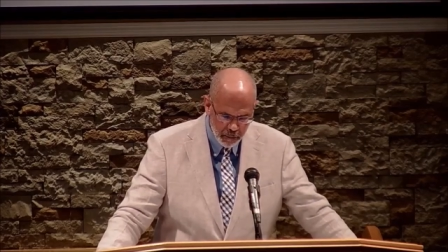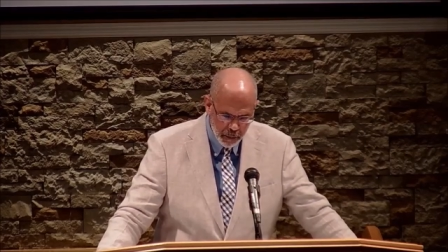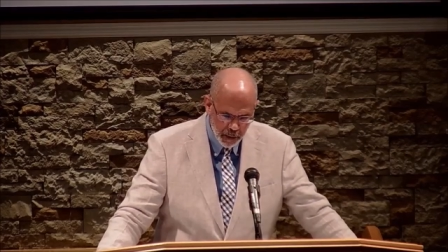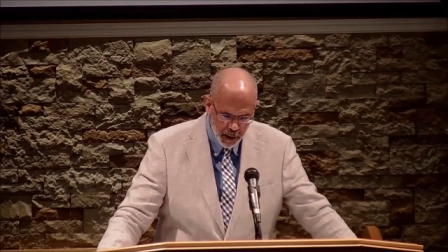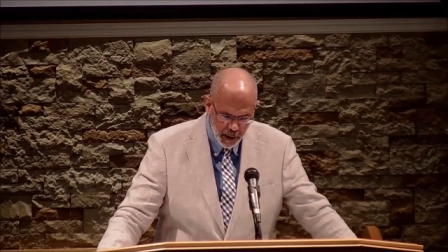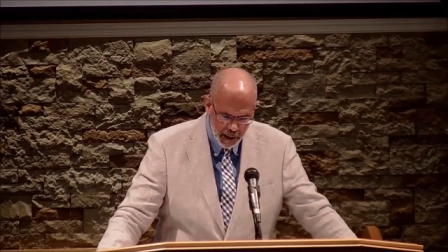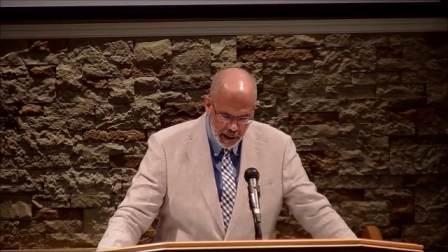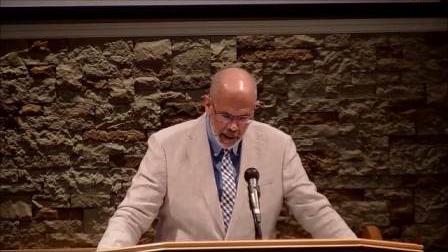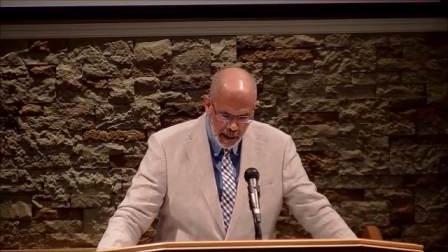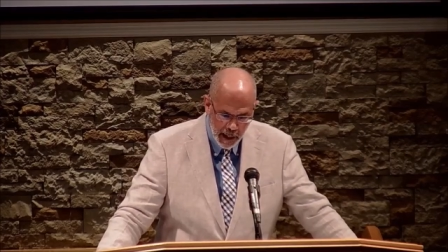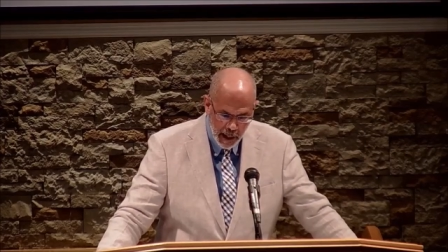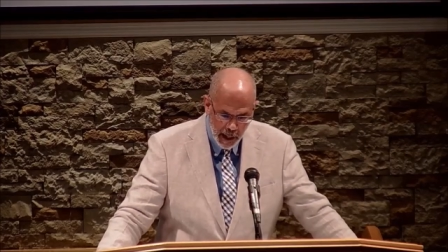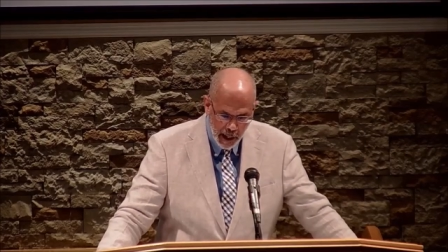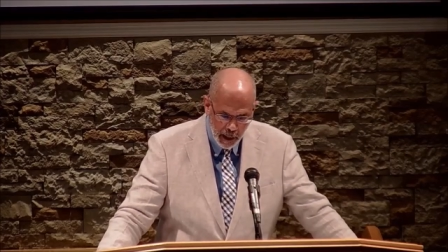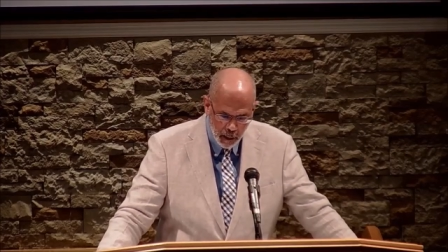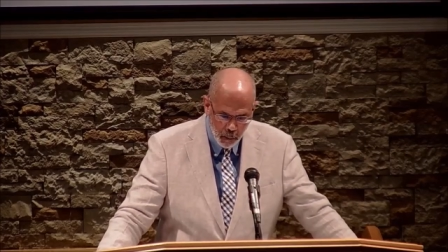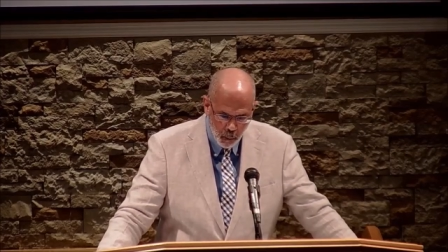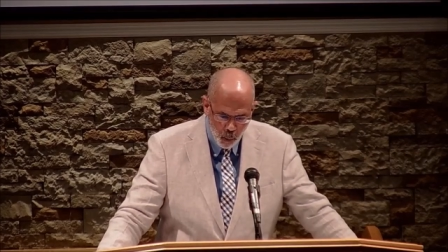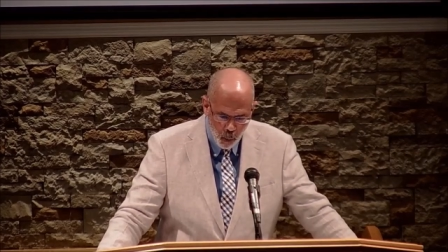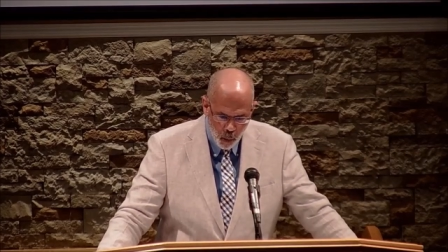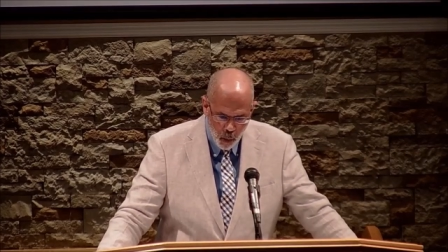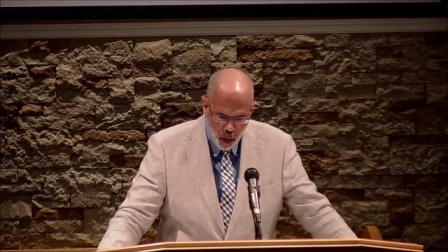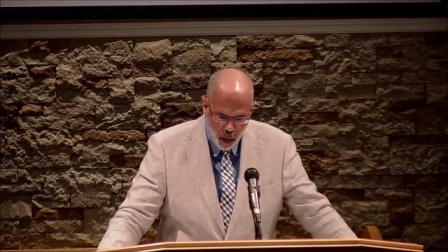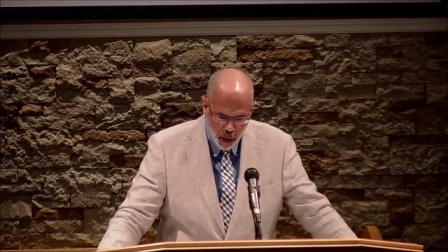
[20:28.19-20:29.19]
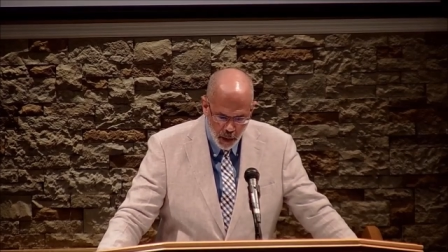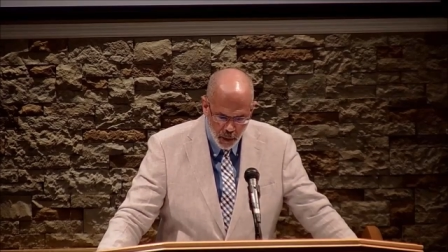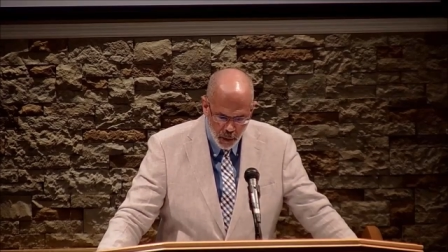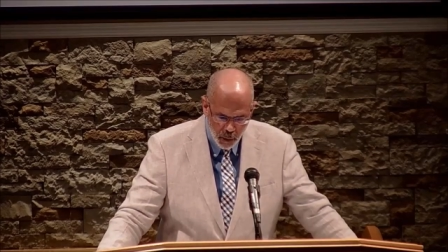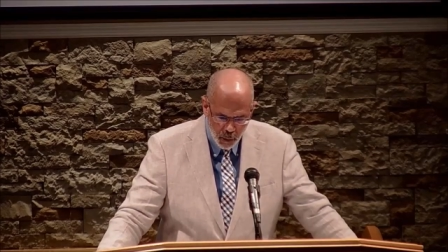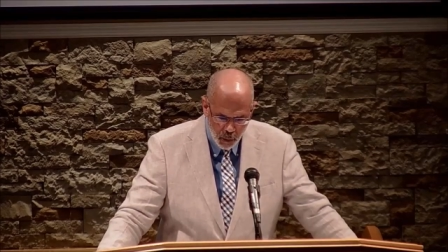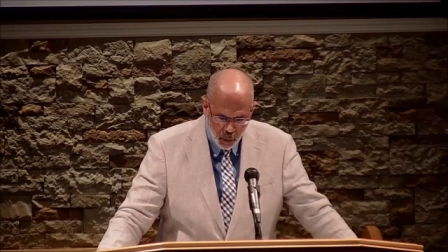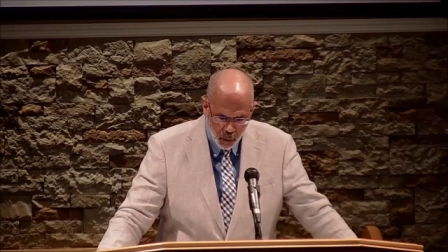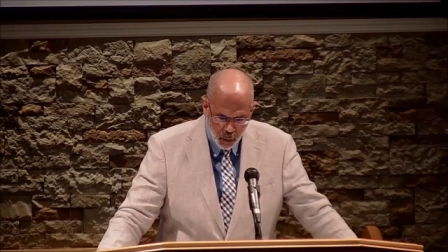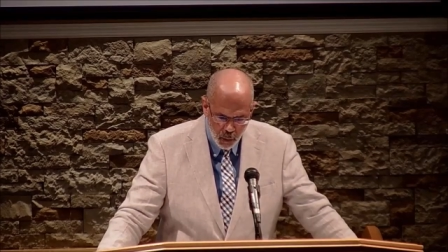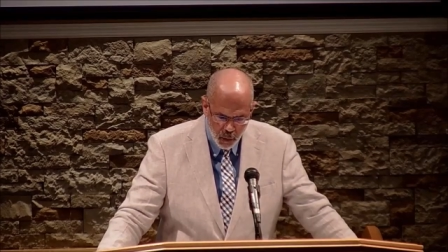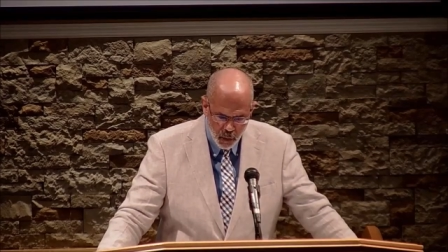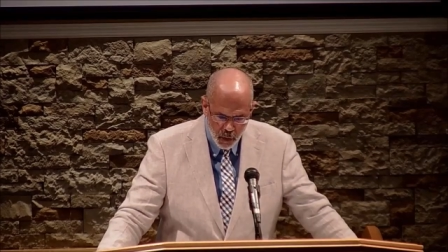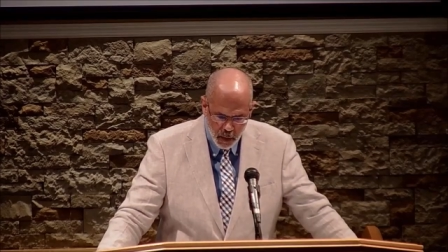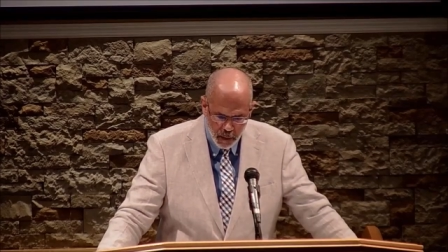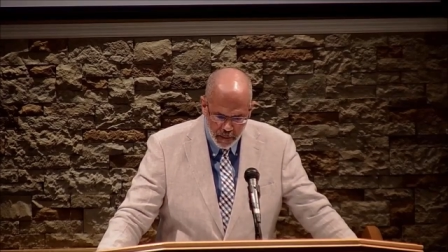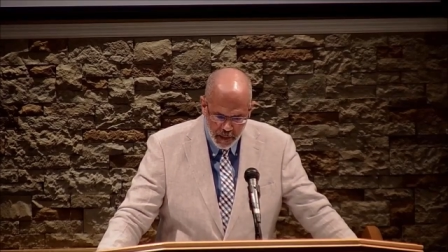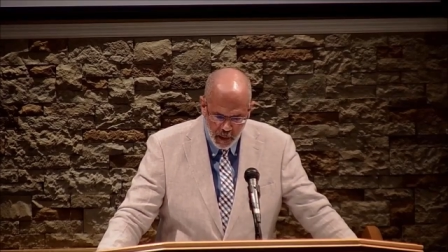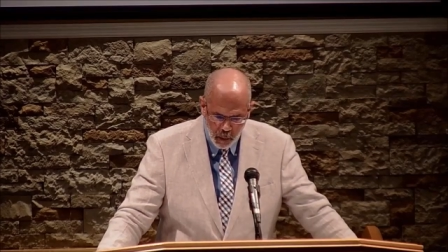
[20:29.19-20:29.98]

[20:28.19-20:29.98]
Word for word: but I want you to be